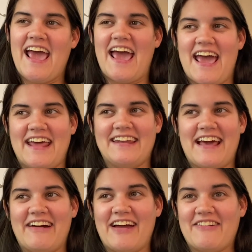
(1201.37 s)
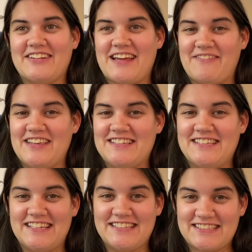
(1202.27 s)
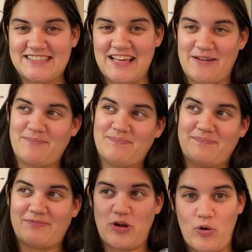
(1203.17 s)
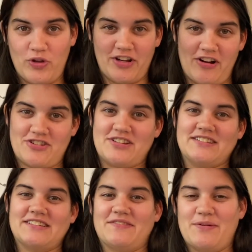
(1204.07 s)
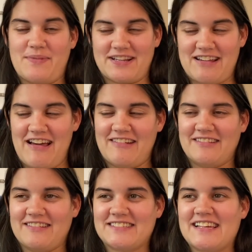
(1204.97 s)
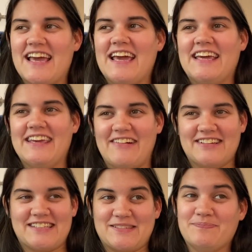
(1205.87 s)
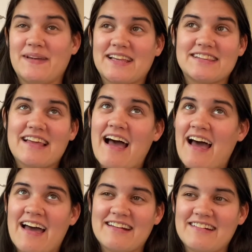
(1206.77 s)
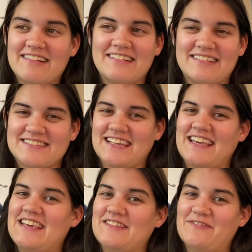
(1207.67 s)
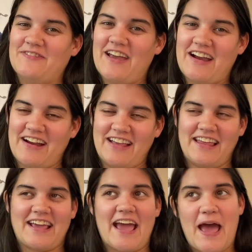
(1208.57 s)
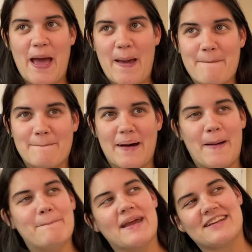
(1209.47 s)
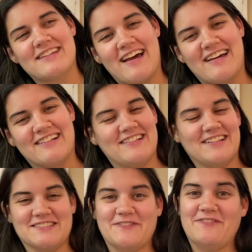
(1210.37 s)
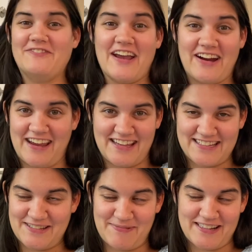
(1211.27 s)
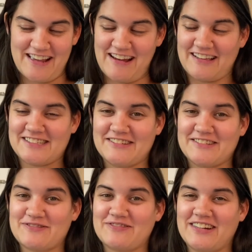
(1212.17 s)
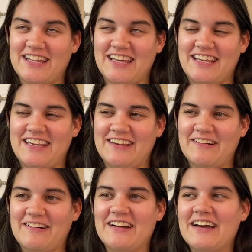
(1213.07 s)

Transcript: And now every time he sees the golden arches of the McDonald's, he always says, McDonald's! Like he's very like M McDonald's, very into McDonald's. So it was really cute.